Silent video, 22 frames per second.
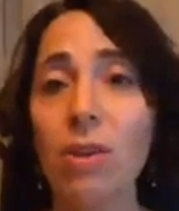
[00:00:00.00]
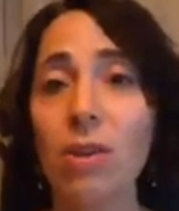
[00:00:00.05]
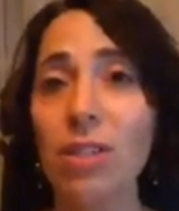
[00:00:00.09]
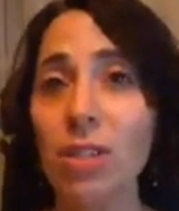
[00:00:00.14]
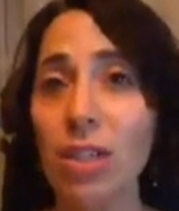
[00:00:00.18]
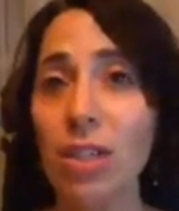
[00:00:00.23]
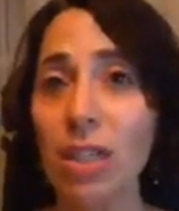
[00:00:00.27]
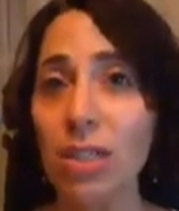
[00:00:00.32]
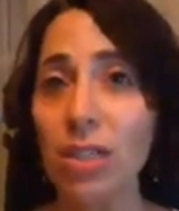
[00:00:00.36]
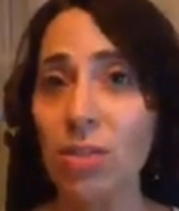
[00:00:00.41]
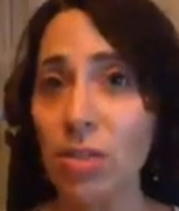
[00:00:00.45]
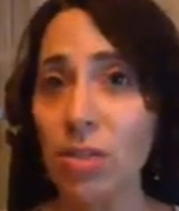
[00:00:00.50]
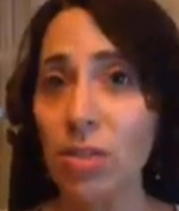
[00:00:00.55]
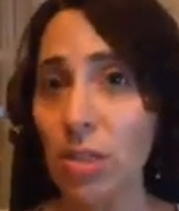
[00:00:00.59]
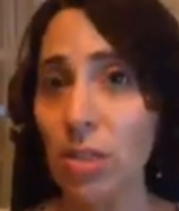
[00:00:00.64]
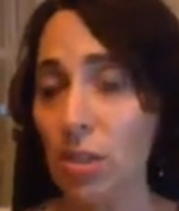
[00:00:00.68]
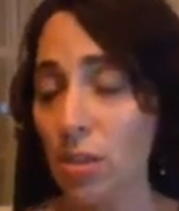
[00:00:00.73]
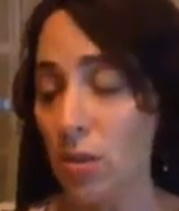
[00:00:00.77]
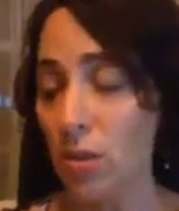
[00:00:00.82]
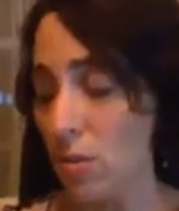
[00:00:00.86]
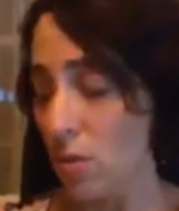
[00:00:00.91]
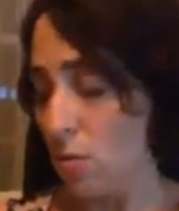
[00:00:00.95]
We took it
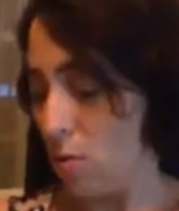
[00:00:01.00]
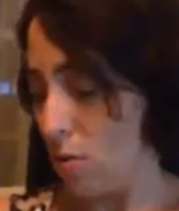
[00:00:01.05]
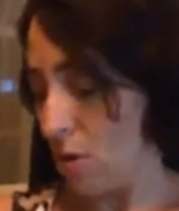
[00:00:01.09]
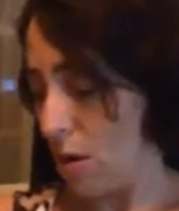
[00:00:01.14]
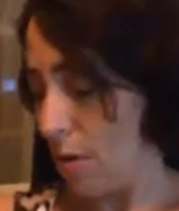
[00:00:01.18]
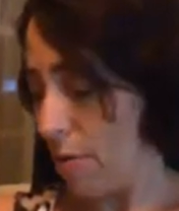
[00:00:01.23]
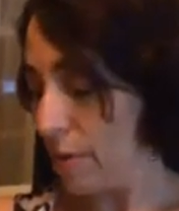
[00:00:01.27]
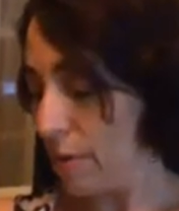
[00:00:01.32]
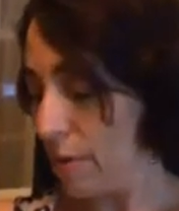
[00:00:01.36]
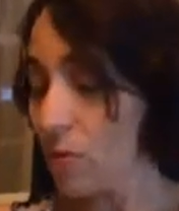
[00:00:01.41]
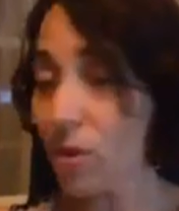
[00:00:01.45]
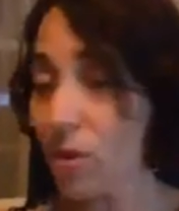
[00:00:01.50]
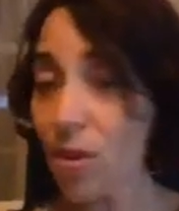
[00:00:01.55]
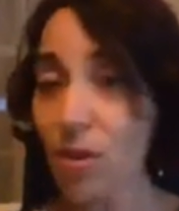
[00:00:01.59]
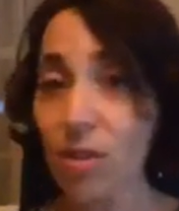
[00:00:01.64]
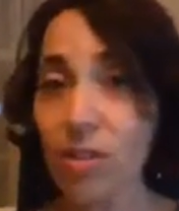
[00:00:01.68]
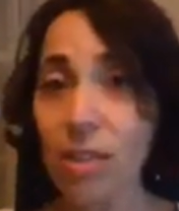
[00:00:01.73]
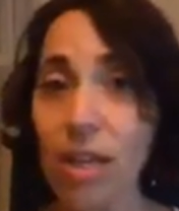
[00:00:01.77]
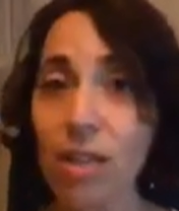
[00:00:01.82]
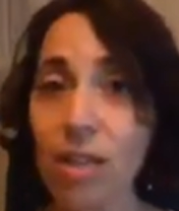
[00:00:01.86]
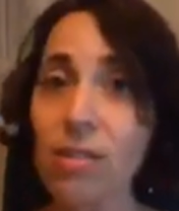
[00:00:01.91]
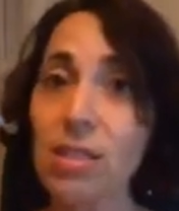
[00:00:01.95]
to almost
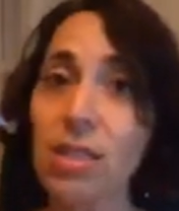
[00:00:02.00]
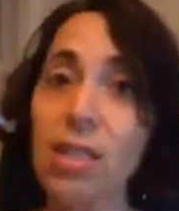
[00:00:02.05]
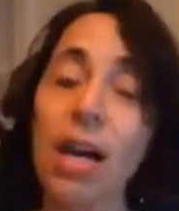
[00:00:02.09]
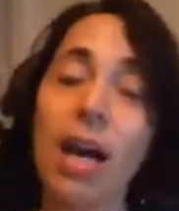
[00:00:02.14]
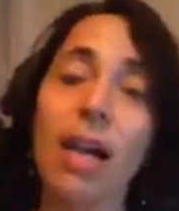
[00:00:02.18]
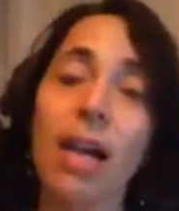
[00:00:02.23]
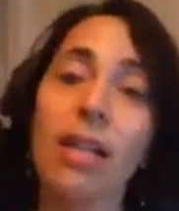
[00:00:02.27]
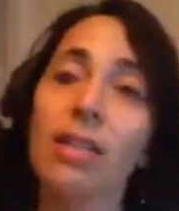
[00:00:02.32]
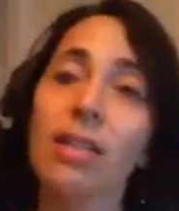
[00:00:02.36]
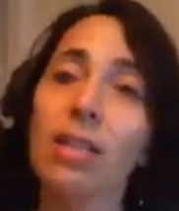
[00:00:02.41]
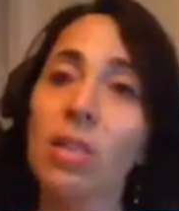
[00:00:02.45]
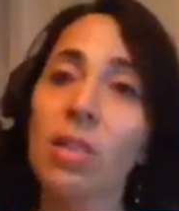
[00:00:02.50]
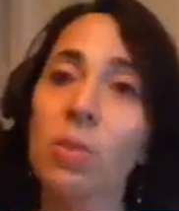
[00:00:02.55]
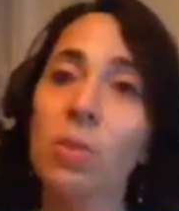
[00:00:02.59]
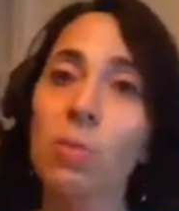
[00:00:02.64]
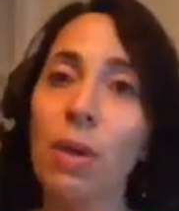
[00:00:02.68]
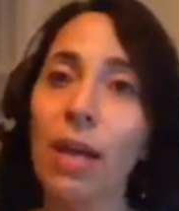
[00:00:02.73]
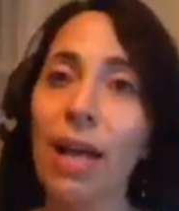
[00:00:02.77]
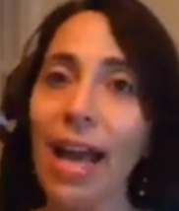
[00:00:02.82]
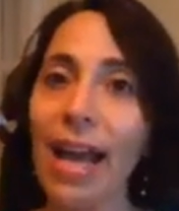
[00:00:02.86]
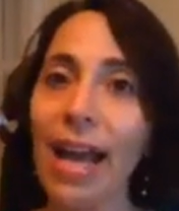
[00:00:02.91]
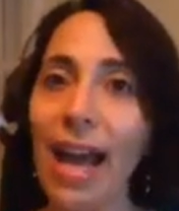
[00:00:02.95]

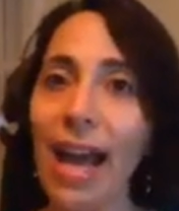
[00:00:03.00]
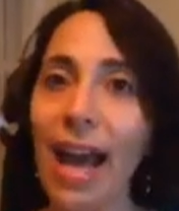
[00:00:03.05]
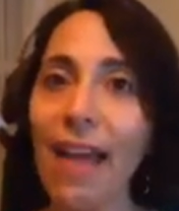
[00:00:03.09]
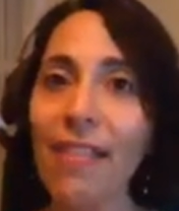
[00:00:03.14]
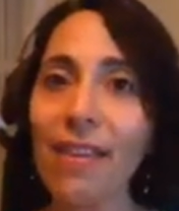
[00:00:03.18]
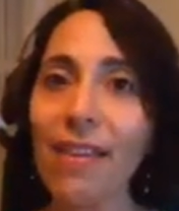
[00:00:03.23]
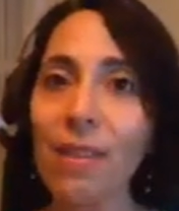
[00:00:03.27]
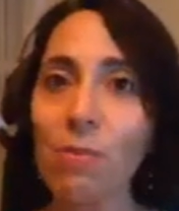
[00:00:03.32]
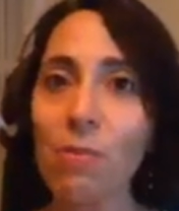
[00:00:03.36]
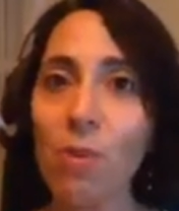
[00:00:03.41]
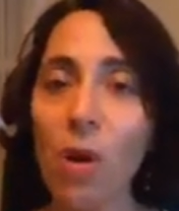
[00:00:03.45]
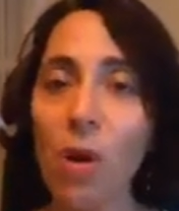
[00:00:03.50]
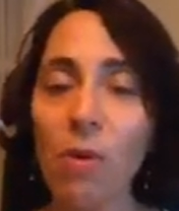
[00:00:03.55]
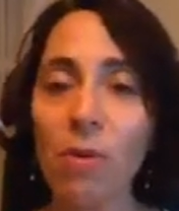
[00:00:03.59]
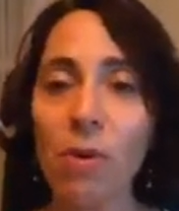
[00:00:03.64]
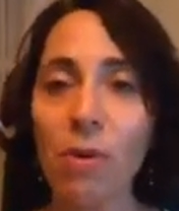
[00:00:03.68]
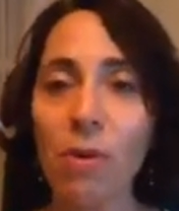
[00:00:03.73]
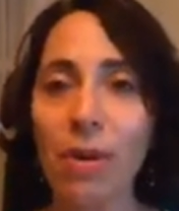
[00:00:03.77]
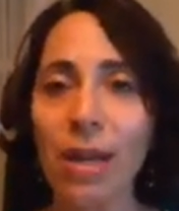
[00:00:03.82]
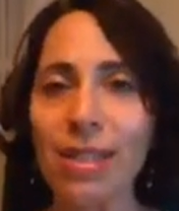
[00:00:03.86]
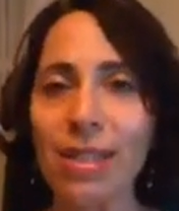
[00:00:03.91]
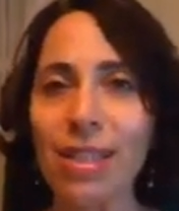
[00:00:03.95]
$400,000. But I had this
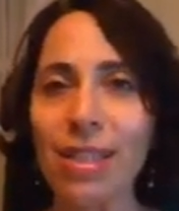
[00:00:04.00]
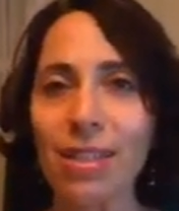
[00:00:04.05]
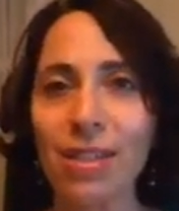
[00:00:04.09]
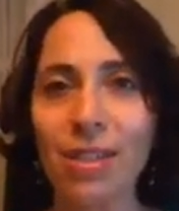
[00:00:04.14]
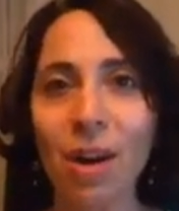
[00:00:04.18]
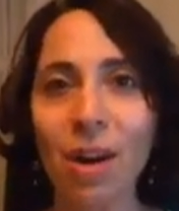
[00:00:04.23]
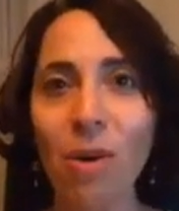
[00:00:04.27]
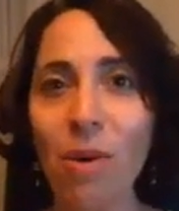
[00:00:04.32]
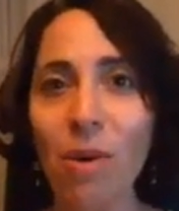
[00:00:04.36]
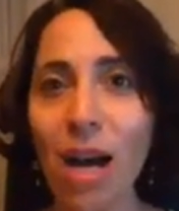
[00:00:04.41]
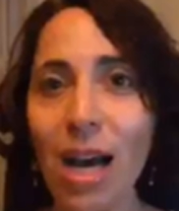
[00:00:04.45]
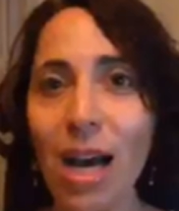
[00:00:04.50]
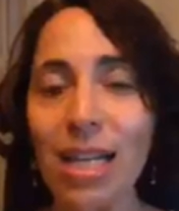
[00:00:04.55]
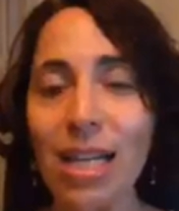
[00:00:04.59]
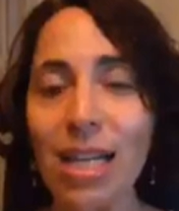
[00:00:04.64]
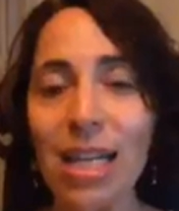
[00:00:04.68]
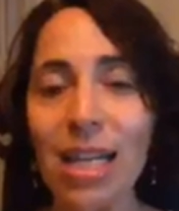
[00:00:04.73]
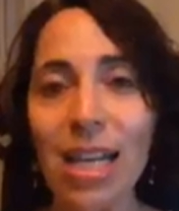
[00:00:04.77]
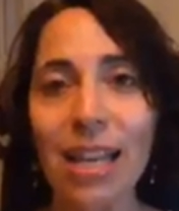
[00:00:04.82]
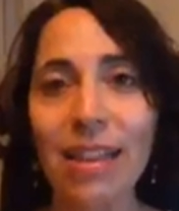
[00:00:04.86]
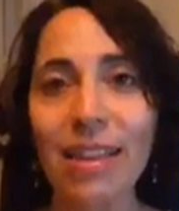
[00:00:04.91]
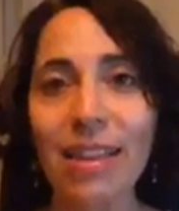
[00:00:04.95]
moment where I said, you know what?